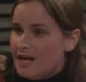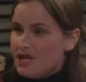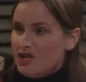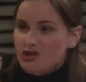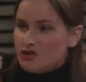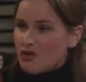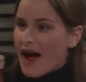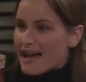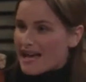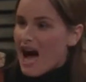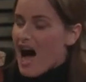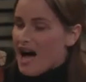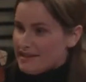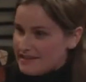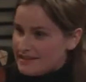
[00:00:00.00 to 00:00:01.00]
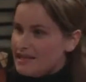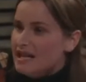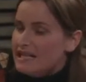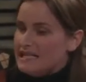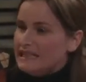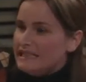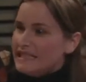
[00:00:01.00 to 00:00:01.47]
You drag us
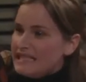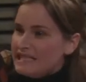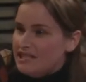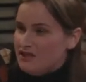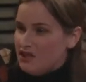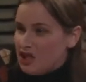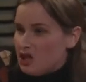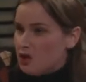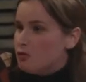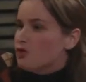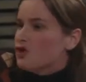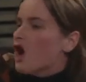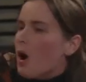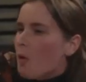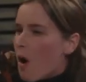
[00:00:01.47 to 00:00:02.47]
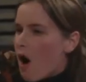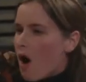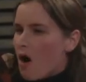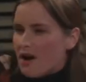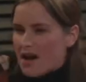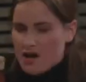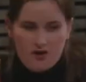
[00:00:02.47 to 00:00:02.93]
to listen to you go
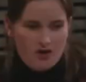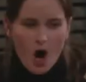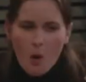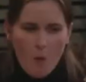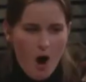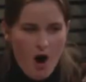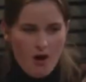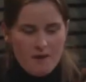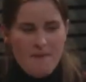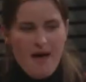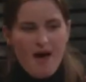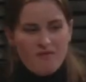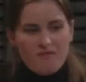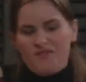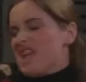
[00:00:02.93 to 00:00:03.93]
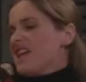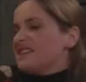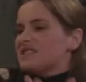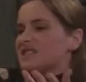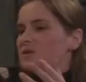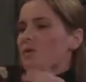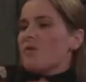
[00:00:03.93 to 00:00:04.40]
on and go on about
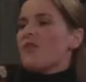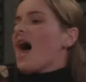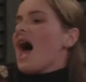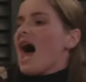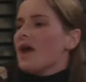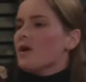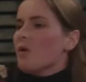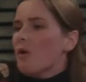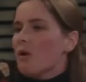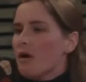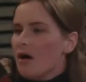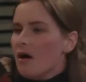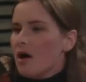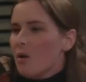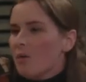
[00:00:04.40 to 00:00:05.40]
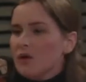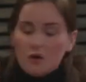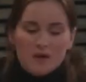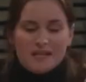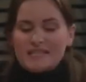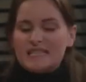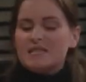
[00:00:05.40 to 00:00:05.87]
this or that, or we
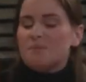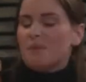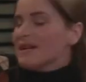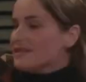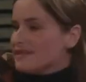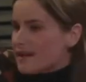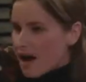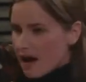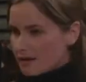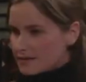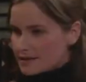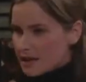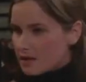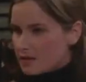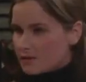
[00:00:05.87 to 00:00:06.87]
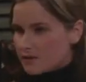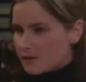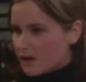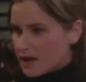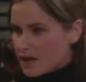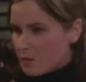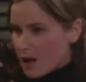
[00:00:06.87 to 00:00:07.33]
don't express ourselves
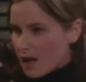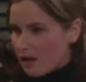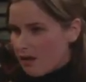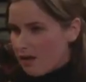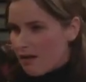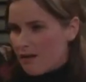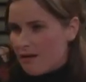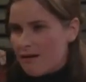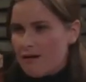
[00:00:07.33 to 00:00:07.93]
very well.